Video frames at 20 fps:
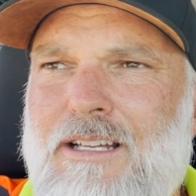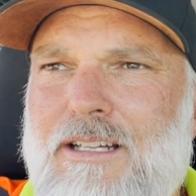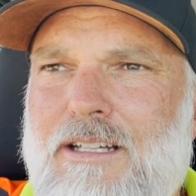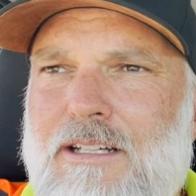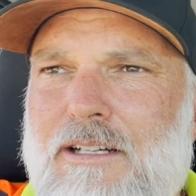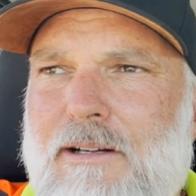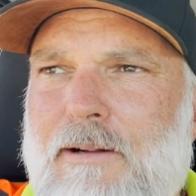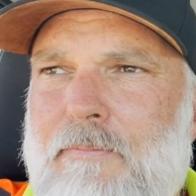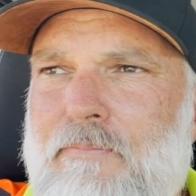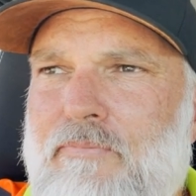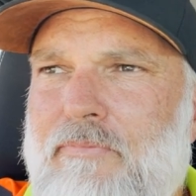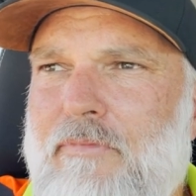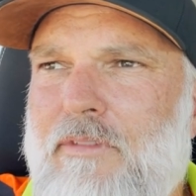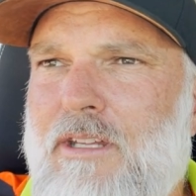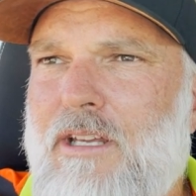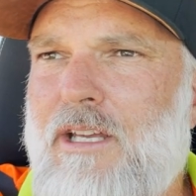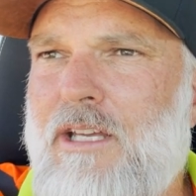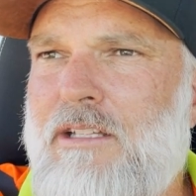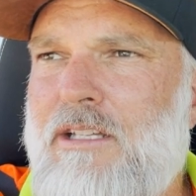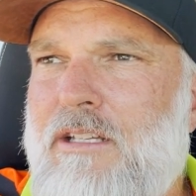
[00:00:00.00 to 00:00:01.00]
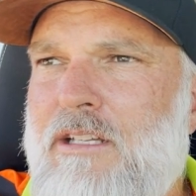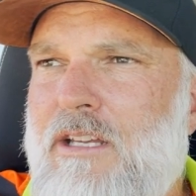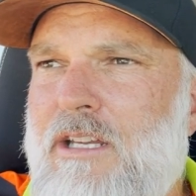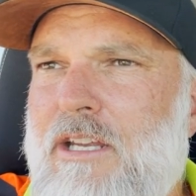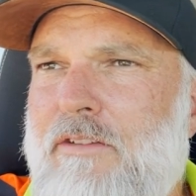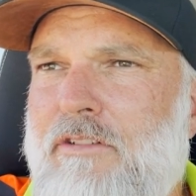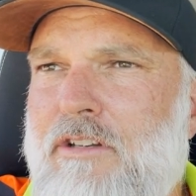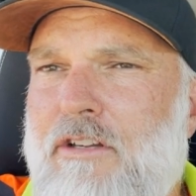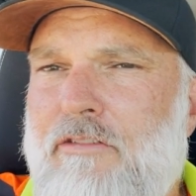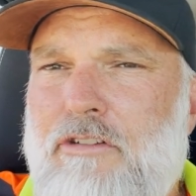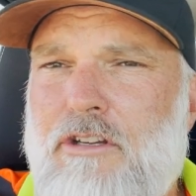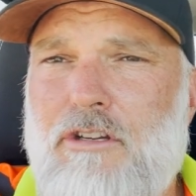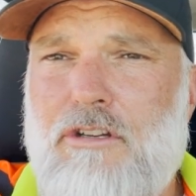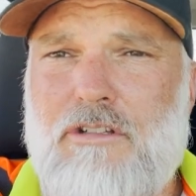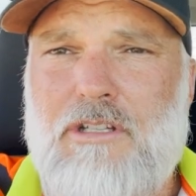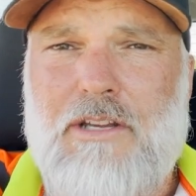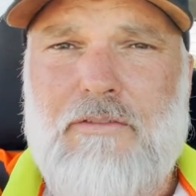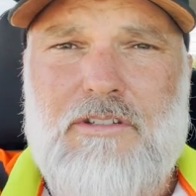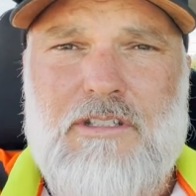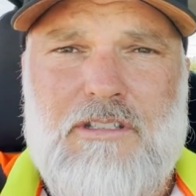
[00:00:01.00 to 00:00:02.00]
Um, and then even if
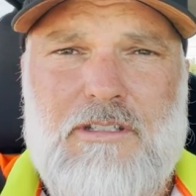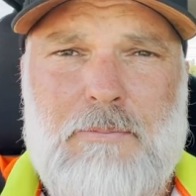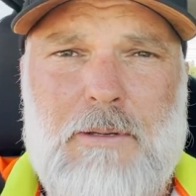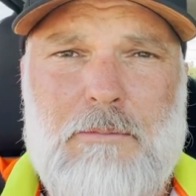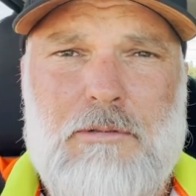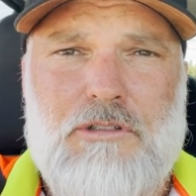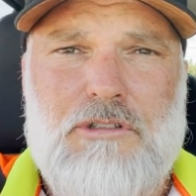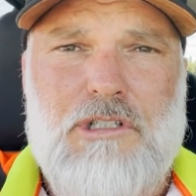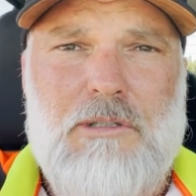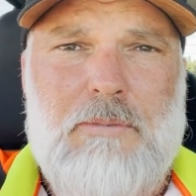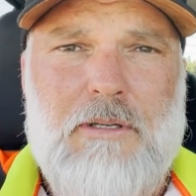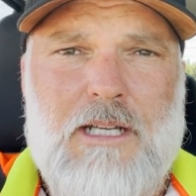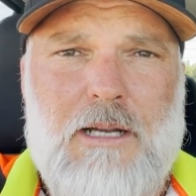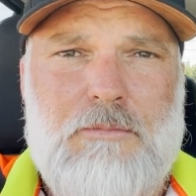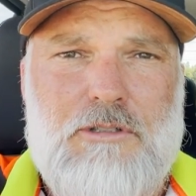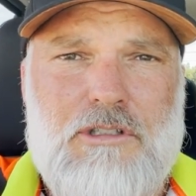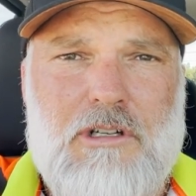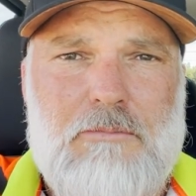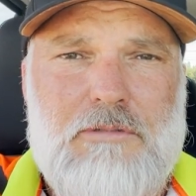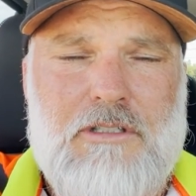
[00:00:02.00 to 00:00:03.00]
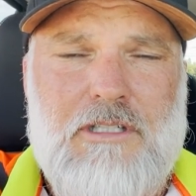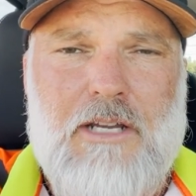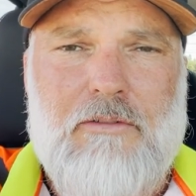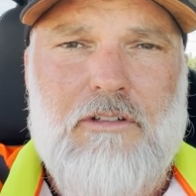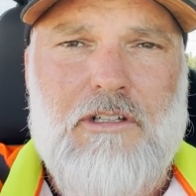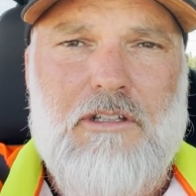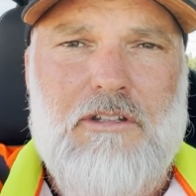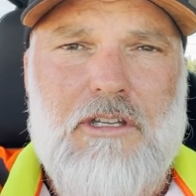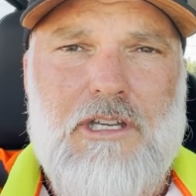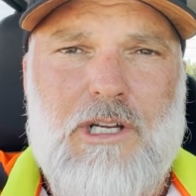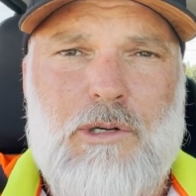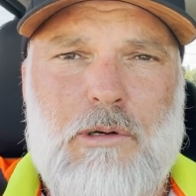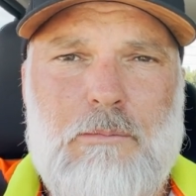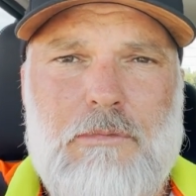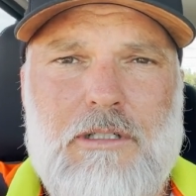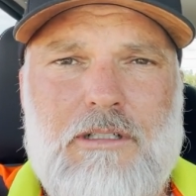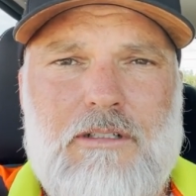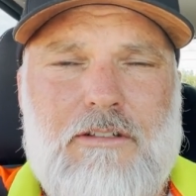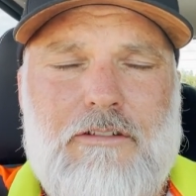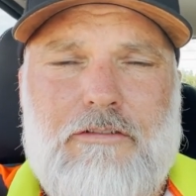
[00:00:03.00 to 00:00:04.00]
you if people do pick up jobs and you haven't got the
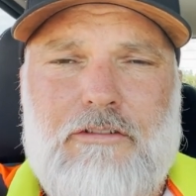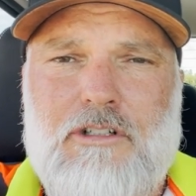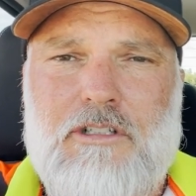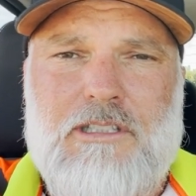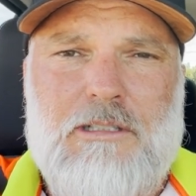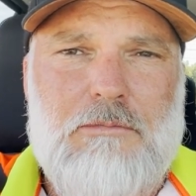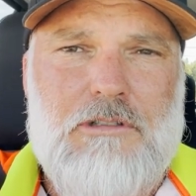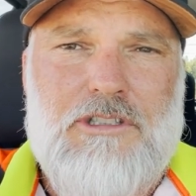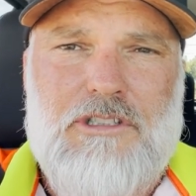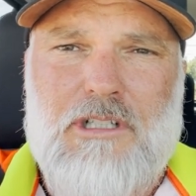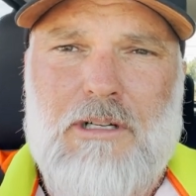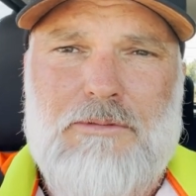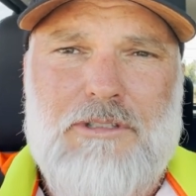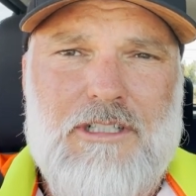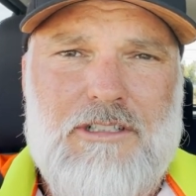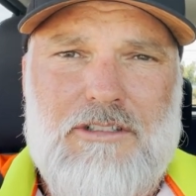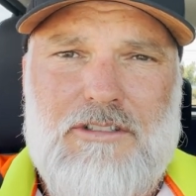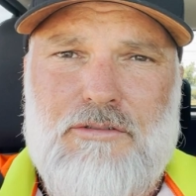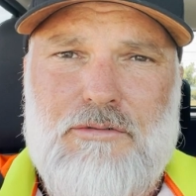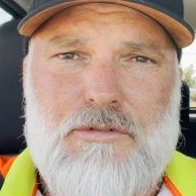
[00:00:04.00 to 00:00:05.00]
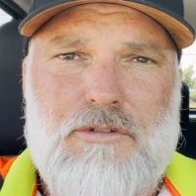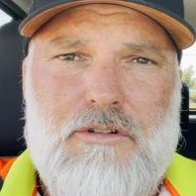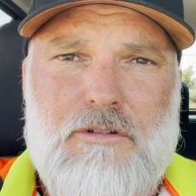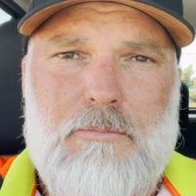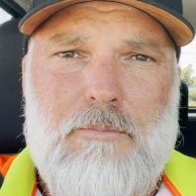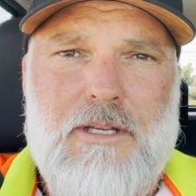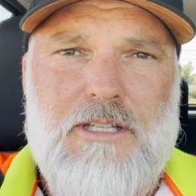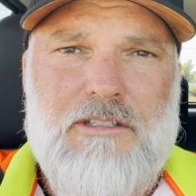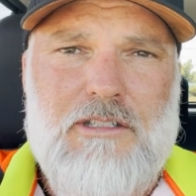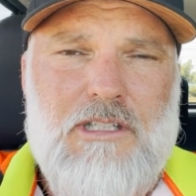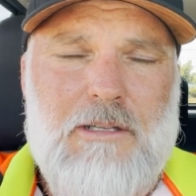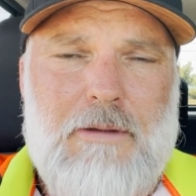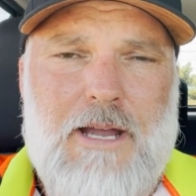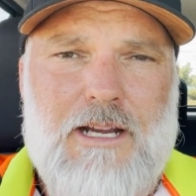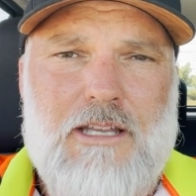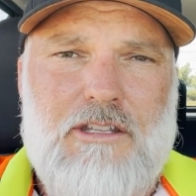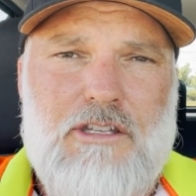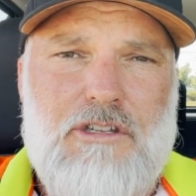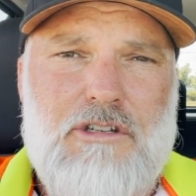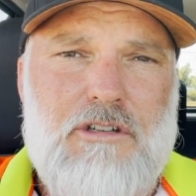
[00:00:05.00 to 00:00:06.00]
equipment, the first couple of jobs I just threw bins in the
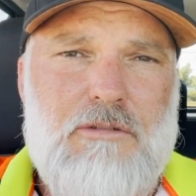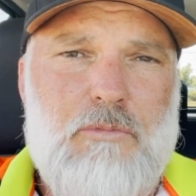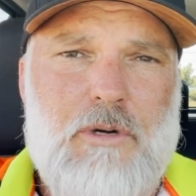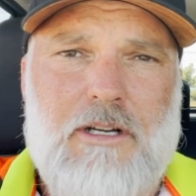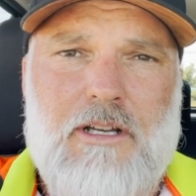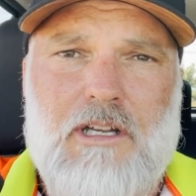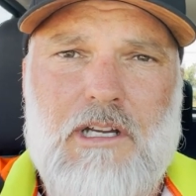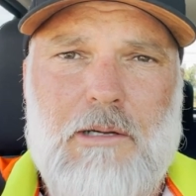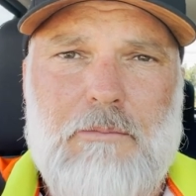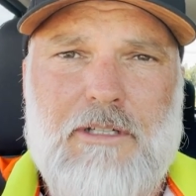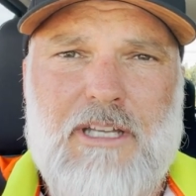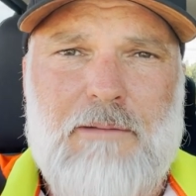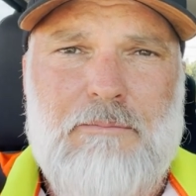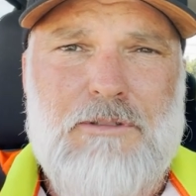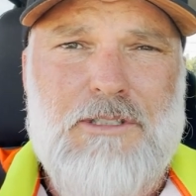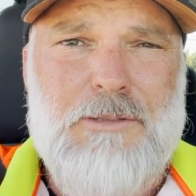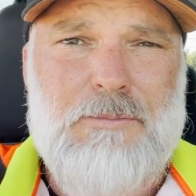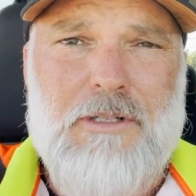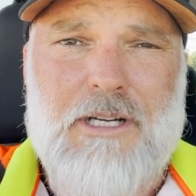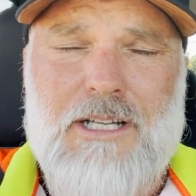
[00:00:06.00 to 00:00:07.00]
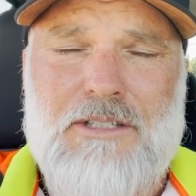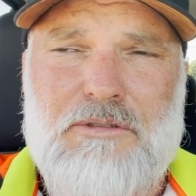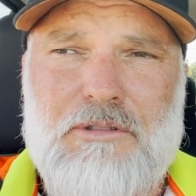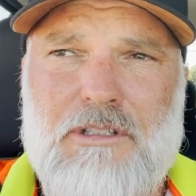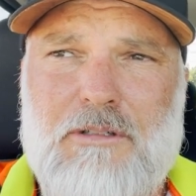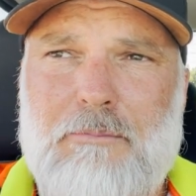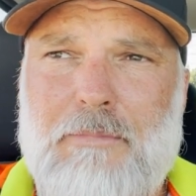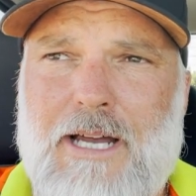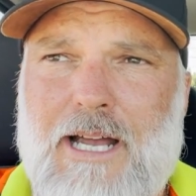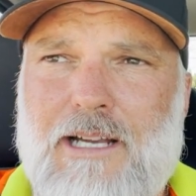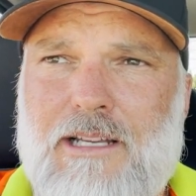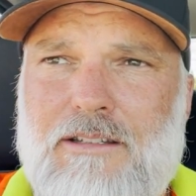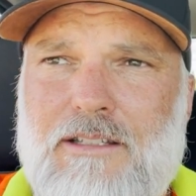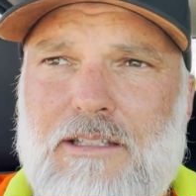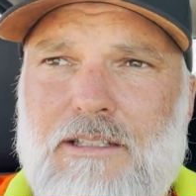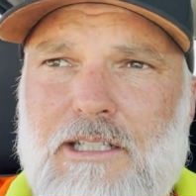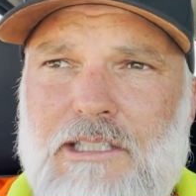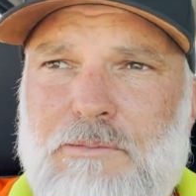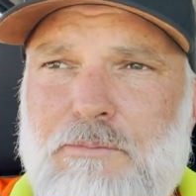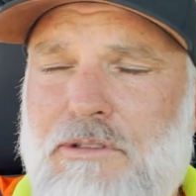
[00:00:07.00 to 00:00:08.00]
back of the ute, went home, gave them a spray and took them back and
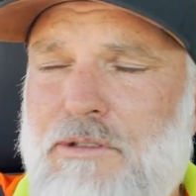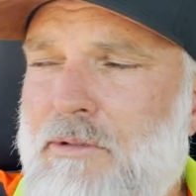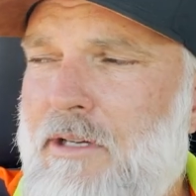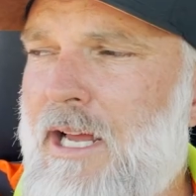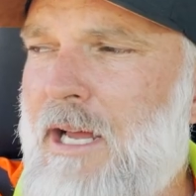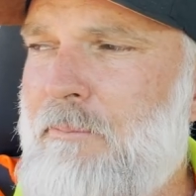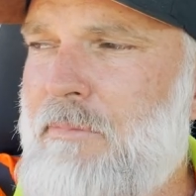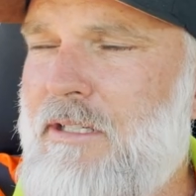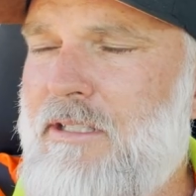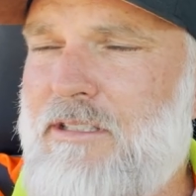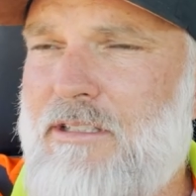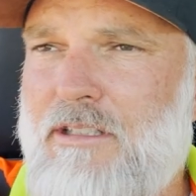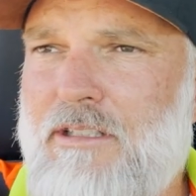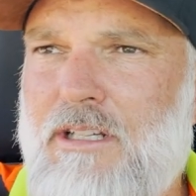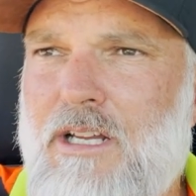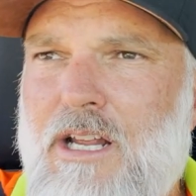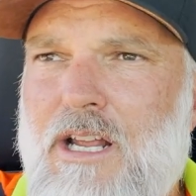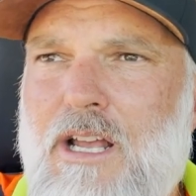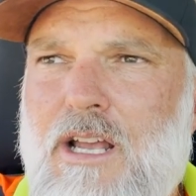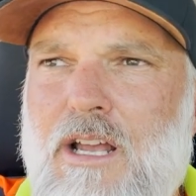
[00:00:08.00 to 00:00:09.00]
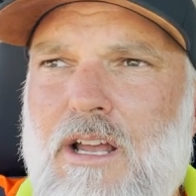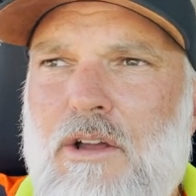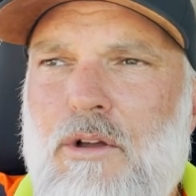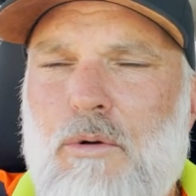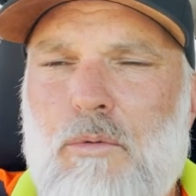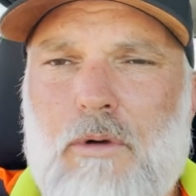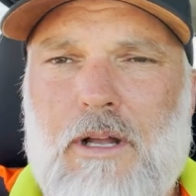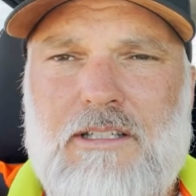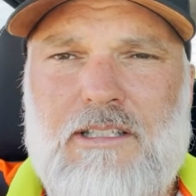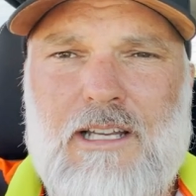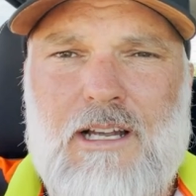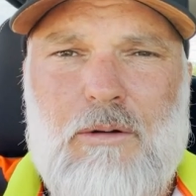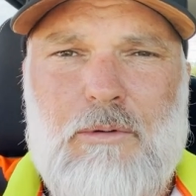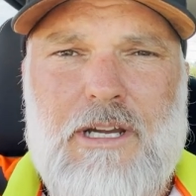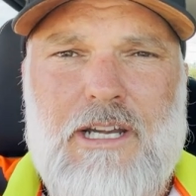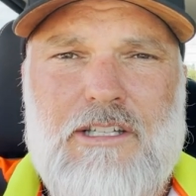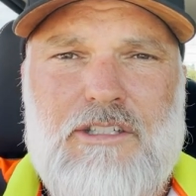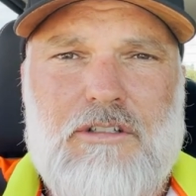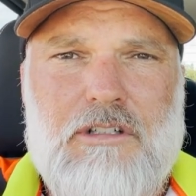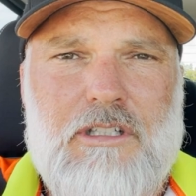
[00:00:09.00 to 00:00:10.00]
the customers were happy. So that's how
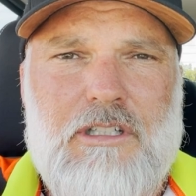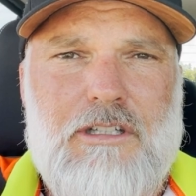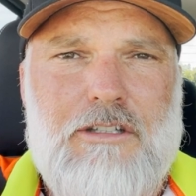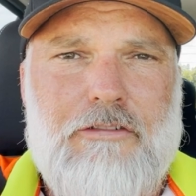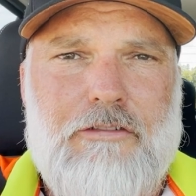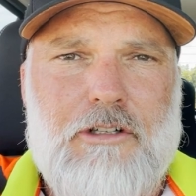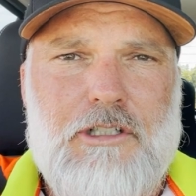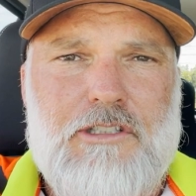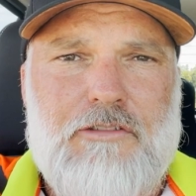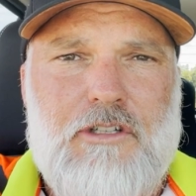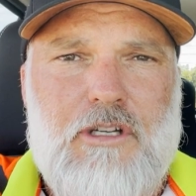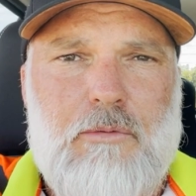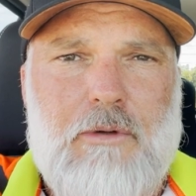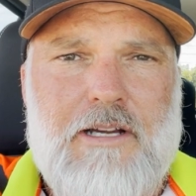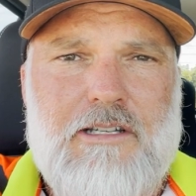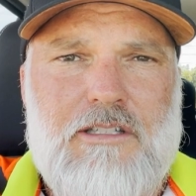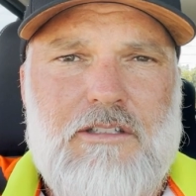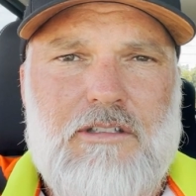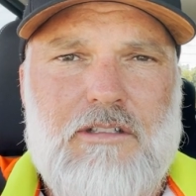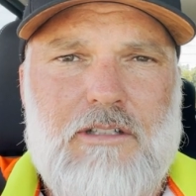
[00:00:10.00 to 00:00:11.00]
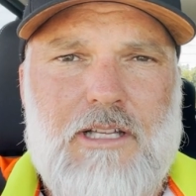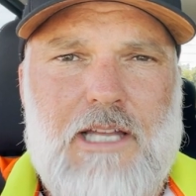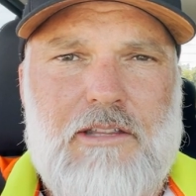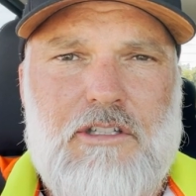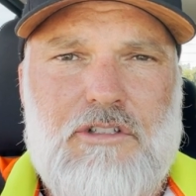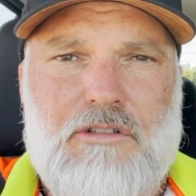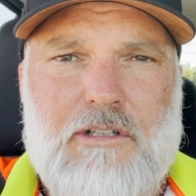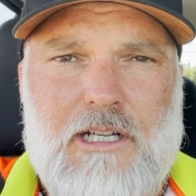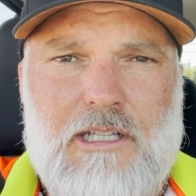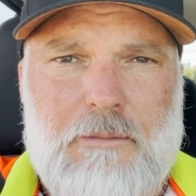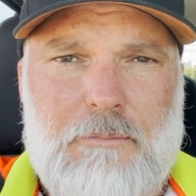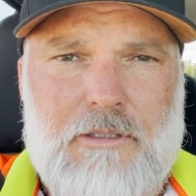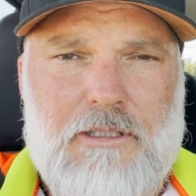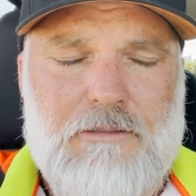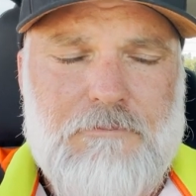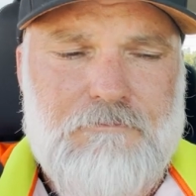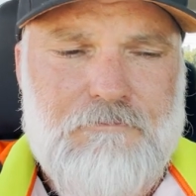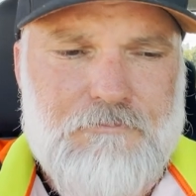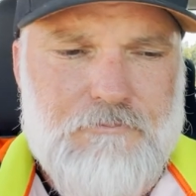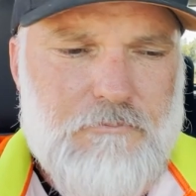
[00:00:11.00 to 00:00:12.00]
we sort of did the first few weeks until I had the trailer built.